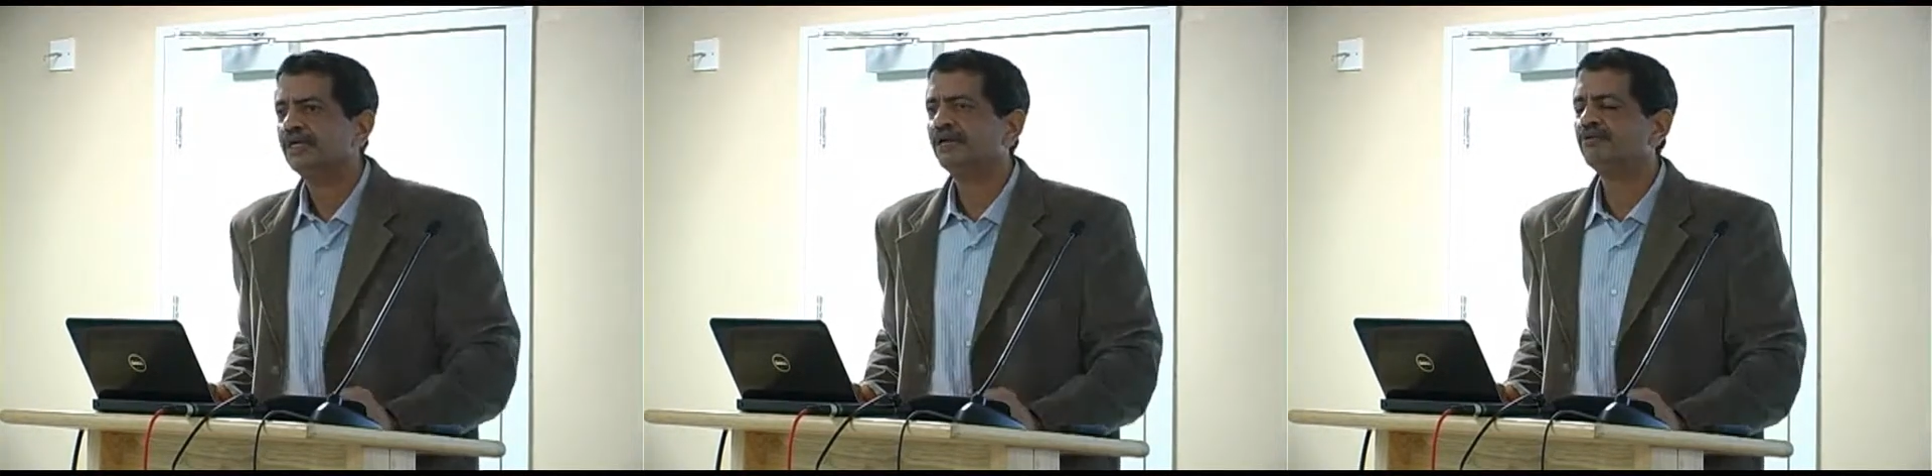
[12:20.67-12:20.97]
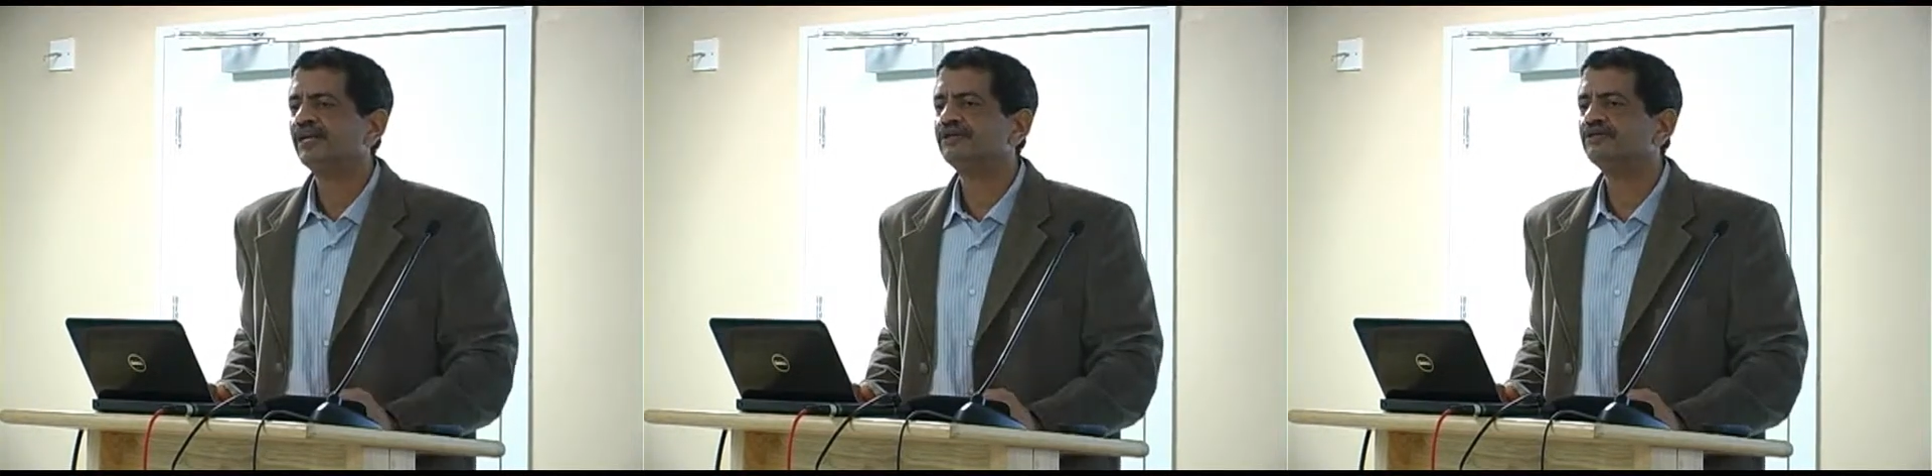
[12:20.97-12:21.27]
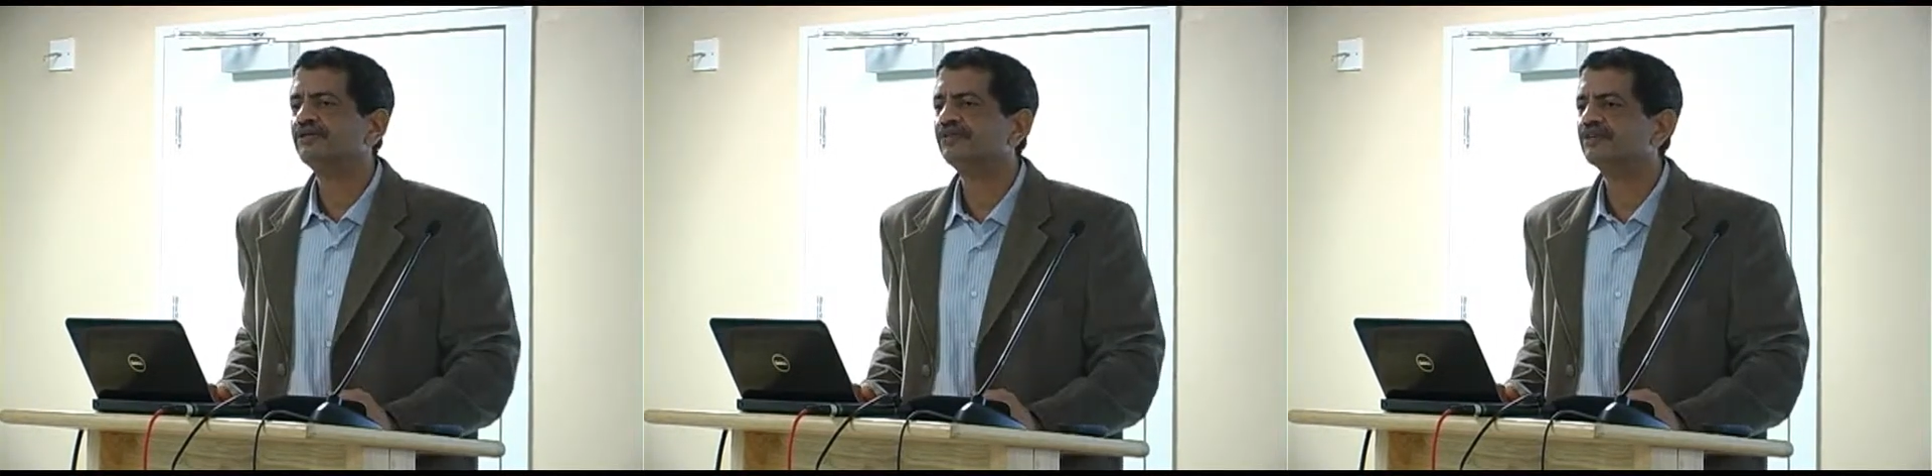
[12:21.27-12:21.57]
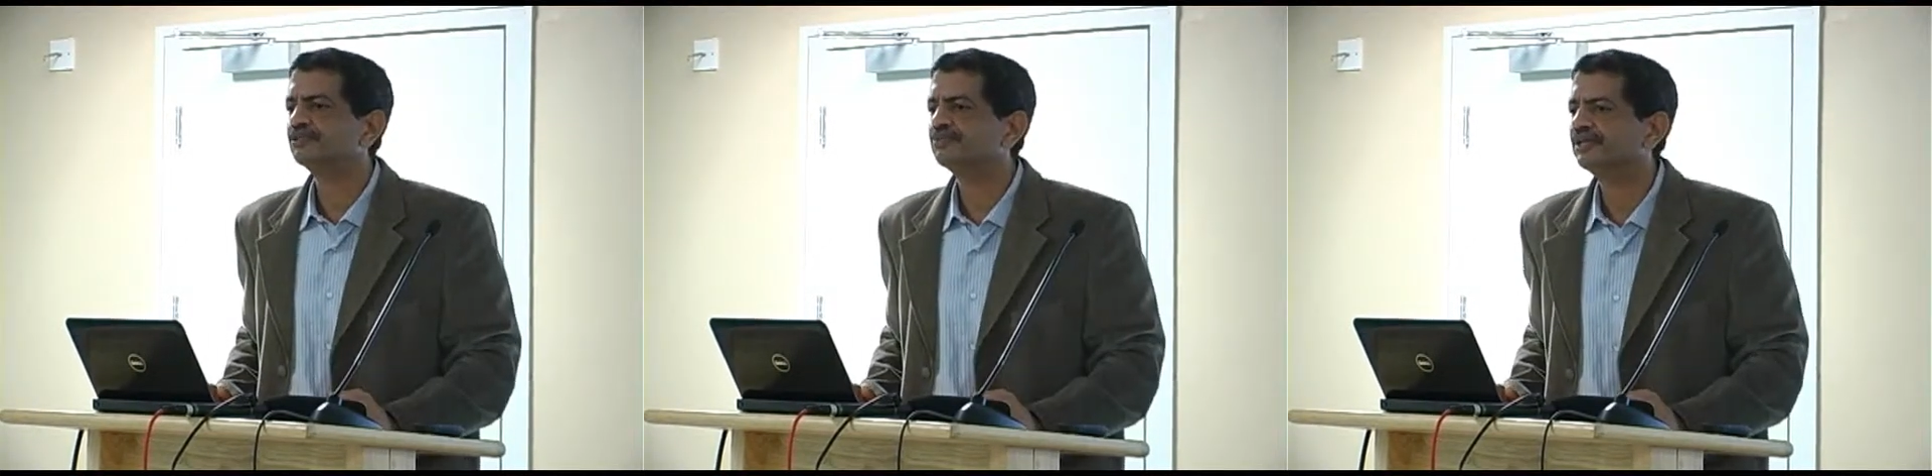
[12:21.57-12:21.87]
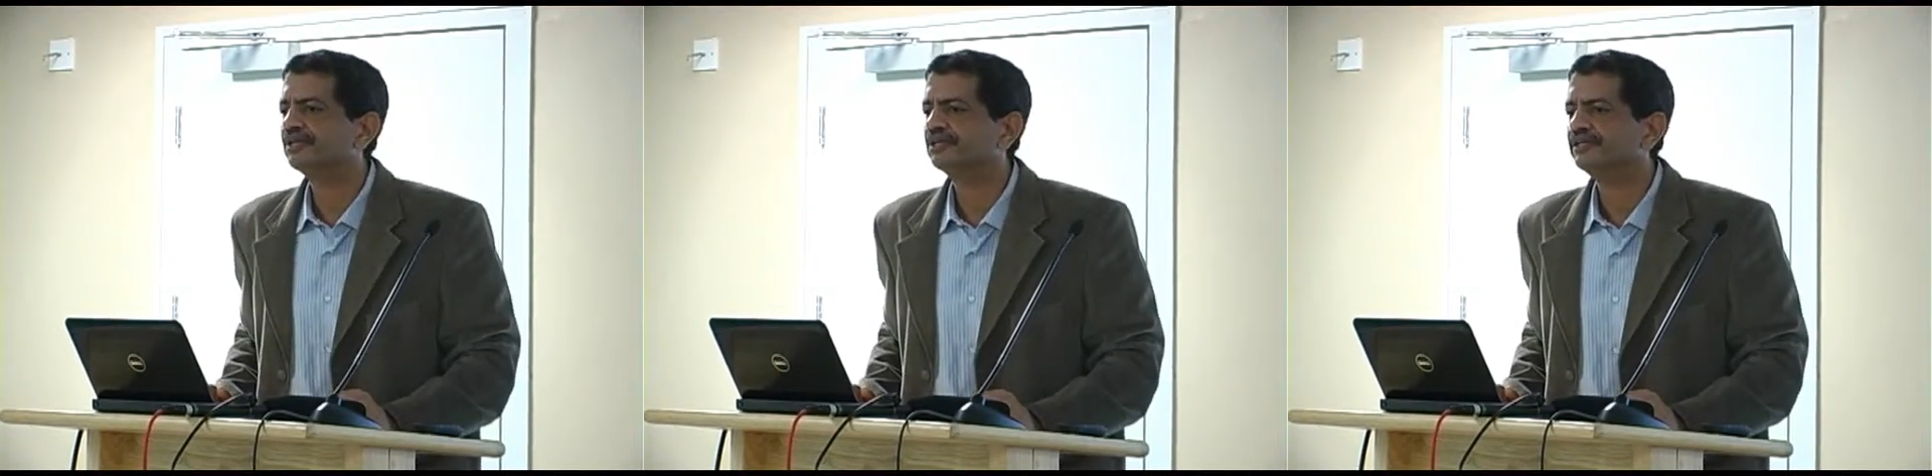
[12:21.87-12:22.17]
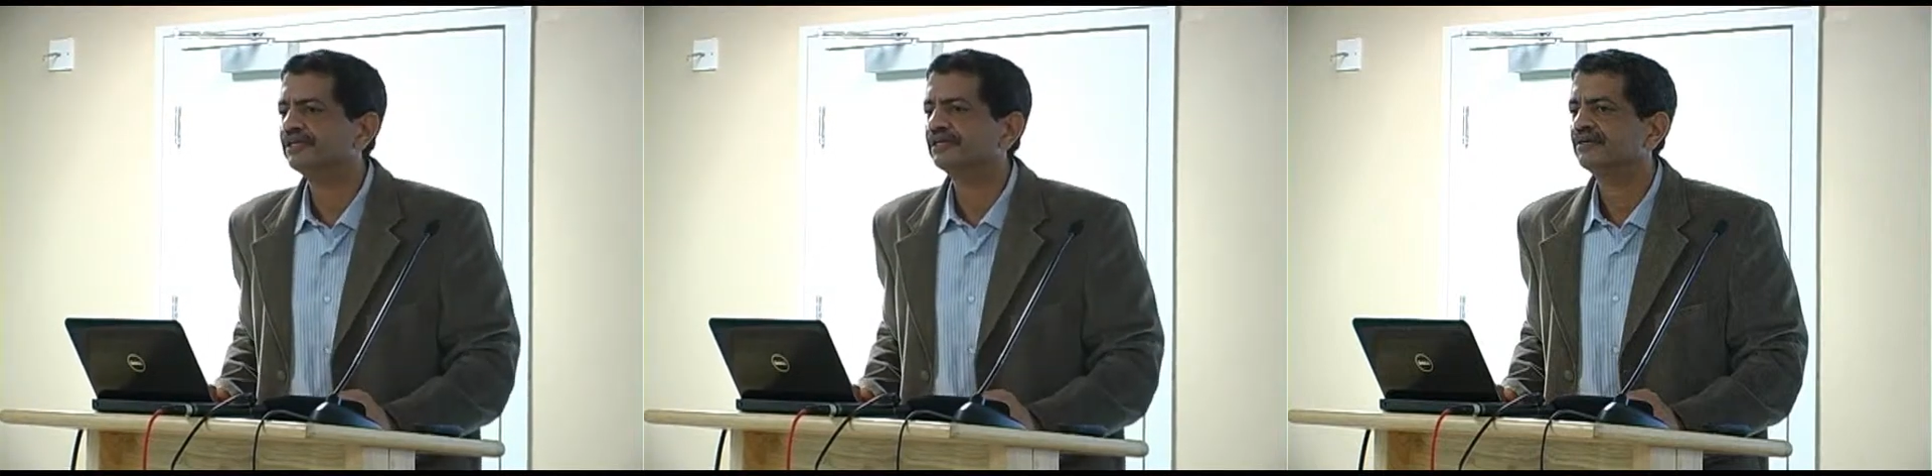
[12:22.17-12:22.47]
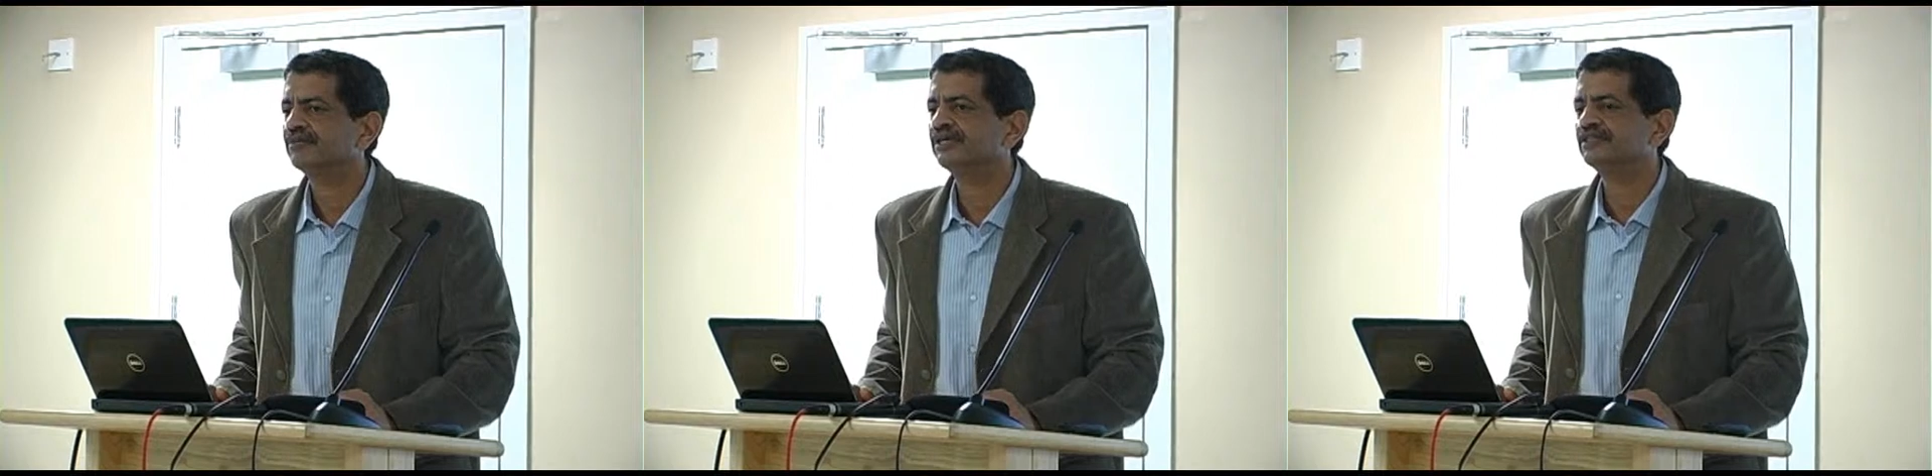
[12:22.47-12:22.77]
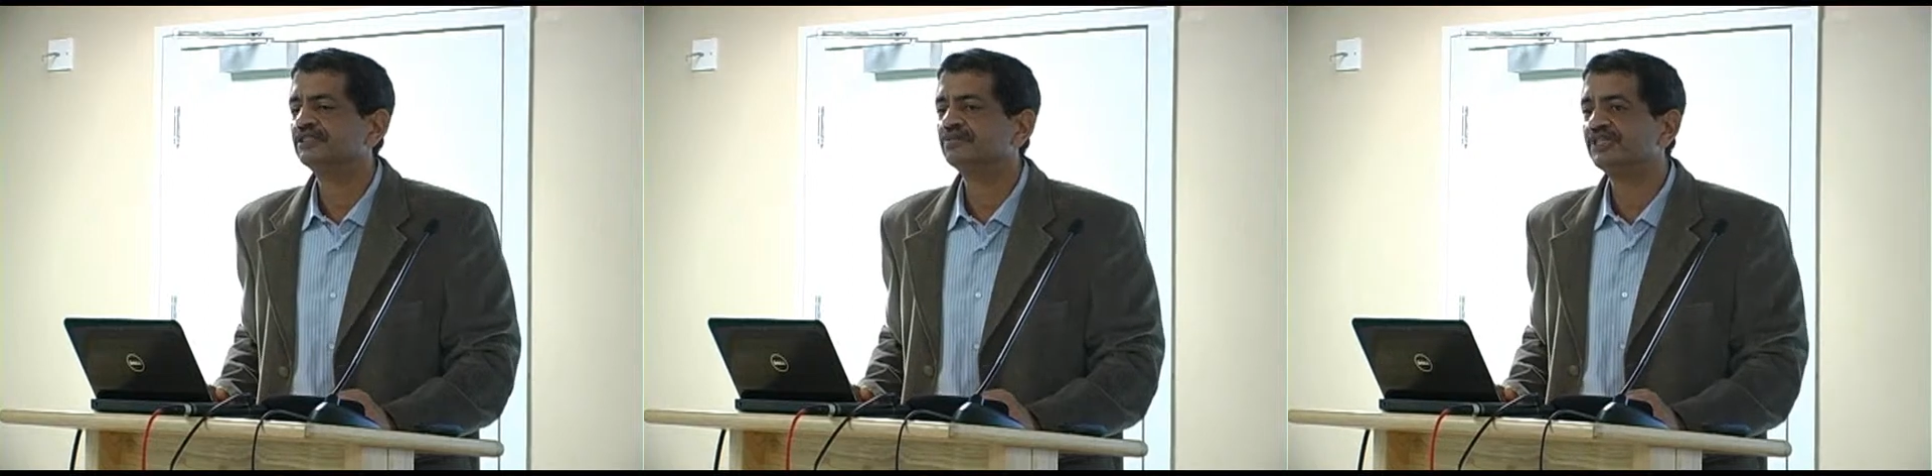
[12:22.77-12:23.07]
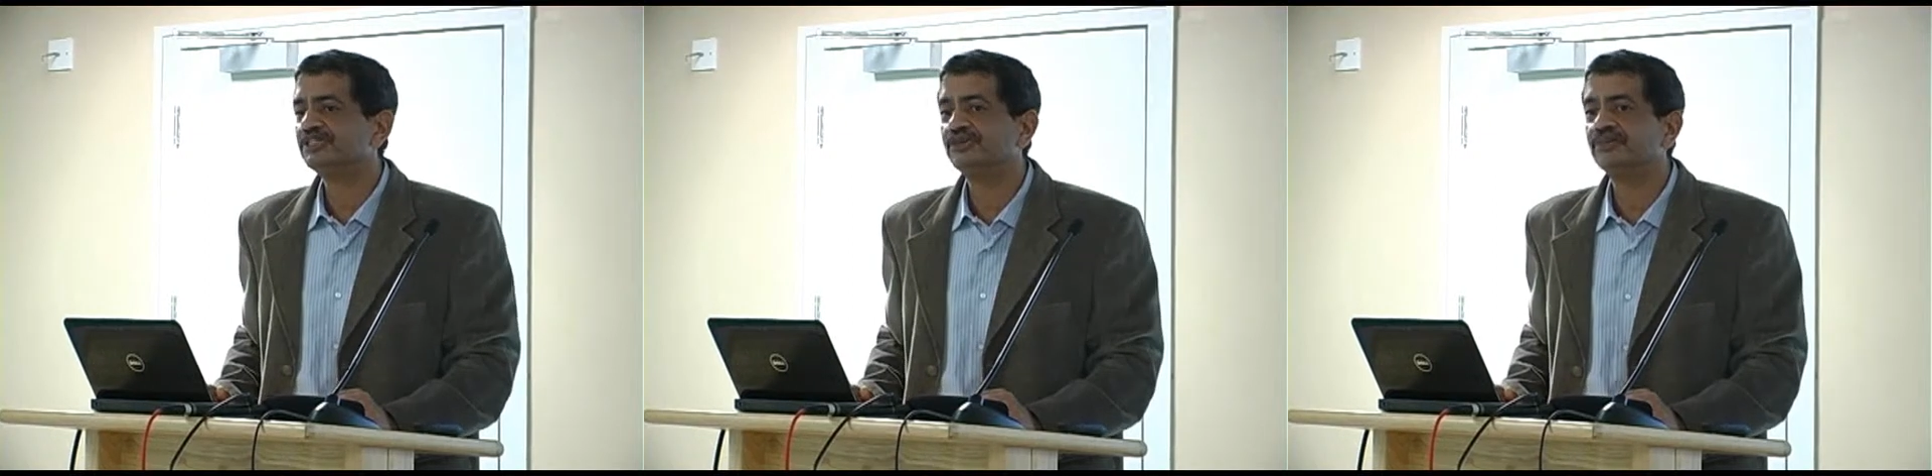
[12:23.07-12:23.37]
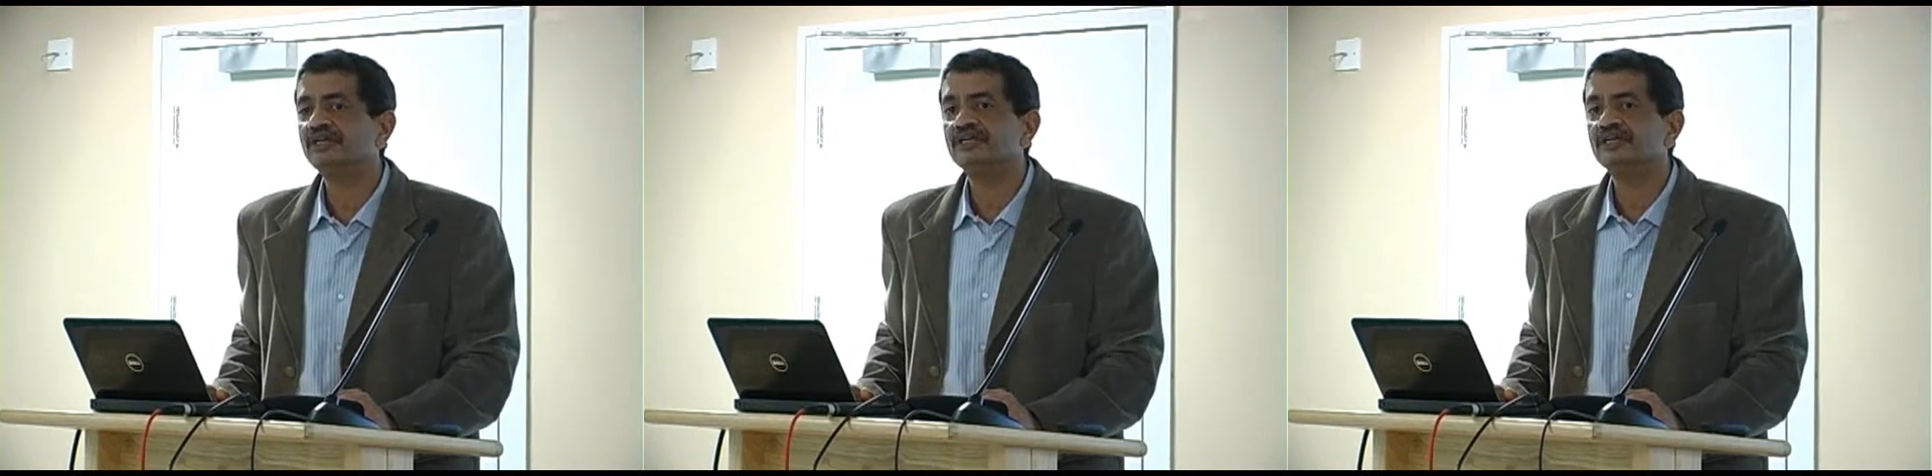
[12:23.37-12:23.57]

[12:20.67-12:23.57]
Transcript: I would like to go for this particular thing because it is much cheaper,